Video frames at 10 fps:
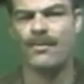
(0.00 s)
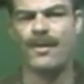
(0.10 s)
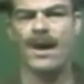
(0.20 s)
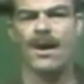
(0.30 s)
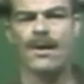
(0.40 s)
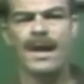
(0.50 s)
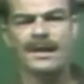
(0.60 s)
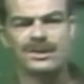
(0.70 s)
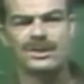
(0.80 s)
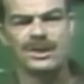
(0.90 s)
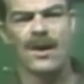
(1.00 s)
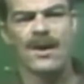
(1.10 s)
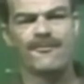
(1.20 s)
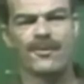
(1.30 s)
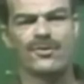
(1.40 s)
They are
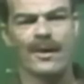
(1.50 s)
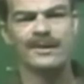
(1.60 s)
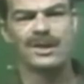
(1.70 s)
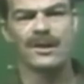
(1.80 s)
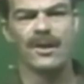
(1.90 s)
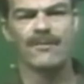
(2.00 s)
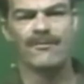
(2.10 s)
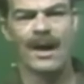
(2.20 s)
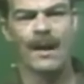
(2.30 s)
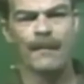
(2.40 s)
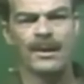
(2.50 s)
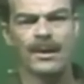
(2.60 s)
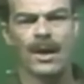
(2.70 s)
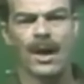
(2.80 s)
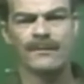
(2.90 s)
necessary for tracing the development
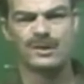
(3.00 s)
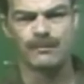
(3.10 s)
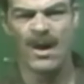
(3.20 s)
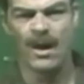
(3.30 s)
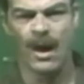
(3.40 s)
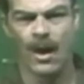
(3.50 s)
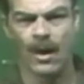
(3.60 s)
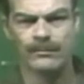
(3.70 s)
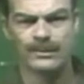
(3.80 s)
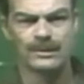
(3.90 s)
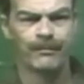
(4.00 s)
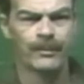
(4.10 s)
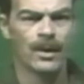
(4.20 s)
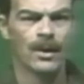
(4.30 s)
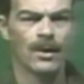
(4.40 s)
of small arms.
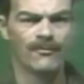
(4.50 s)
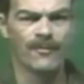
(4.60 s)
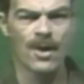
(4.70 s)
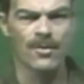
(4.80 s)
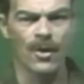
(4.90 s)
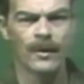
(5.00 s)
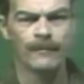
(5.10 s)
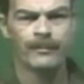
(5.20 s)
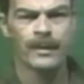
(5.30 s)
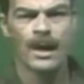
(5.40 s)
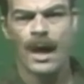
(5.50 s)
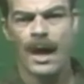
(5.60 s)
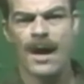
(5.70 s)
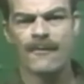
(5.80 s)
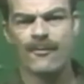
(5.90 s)
Further,
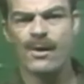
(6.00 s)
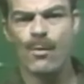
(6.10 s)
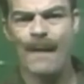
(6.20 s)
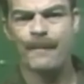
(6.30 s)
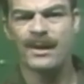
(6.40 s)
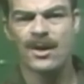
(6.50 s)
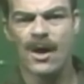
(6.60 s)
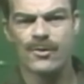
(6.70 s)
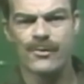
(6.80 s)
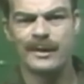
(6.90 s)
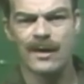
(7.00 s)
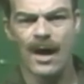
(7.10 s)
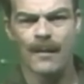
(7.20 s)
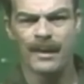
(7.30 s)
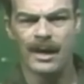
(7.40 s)
every weapon cartridge
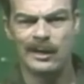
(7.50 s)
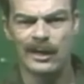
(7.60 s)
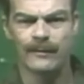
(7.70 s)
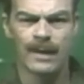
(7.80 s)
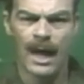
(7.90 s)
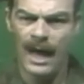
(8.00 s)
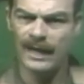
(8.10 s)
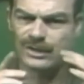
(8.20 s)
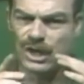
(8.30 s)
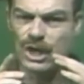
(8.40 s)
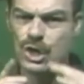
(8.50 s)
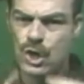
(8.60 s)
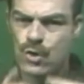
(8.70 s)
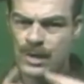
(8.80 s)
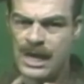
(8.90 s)
combination has a
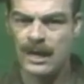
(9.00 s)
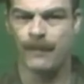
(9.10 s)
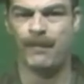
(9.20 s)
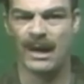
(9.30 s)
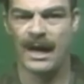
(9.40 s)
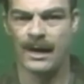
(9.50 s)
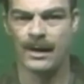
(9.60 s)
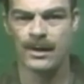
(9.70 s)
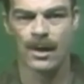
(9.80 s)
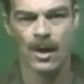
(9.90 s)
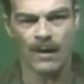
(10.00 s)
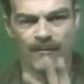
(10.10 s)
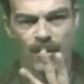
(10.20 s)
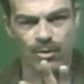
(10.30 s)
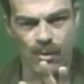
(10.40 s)
unique blend
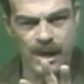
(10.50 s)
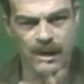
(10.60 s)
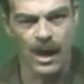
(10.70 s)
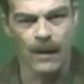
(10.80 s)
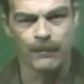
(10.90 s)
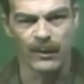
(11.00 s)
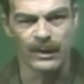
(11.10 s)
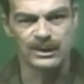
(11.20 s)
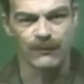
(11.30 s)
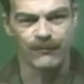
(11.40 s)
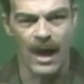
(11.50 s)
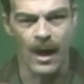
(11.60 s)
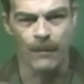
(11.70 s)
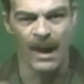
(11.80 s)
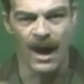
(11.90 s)
of the three components of
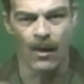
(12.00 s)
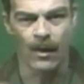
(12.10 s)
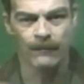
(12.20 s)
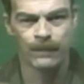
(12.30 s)
firepower.